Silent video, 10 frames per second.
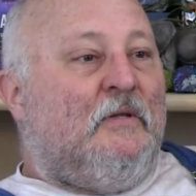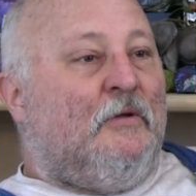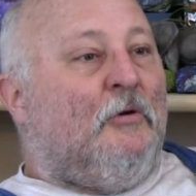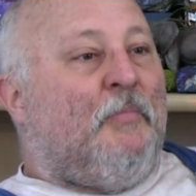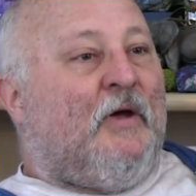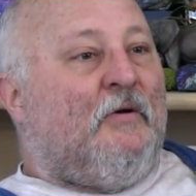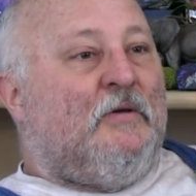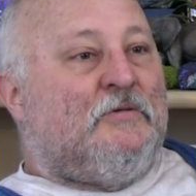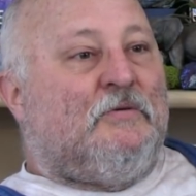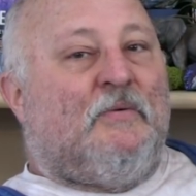There are
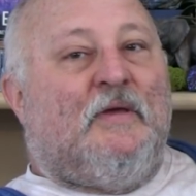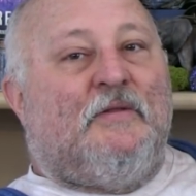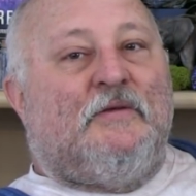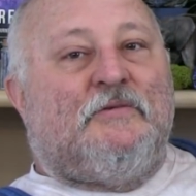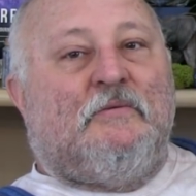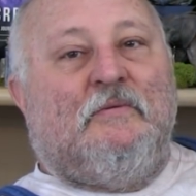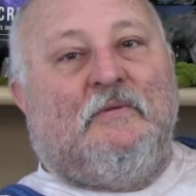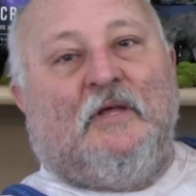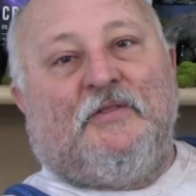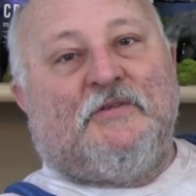barriers around this.
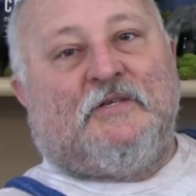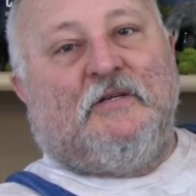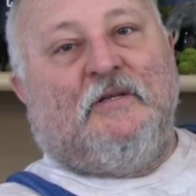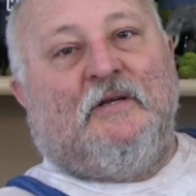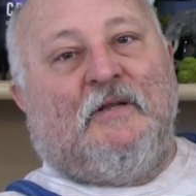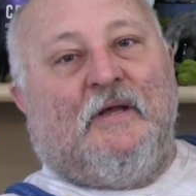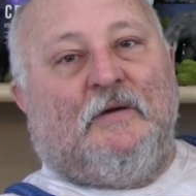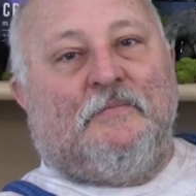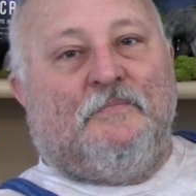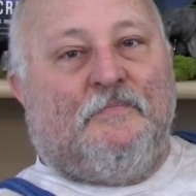Nothing's getting in and
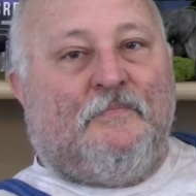out.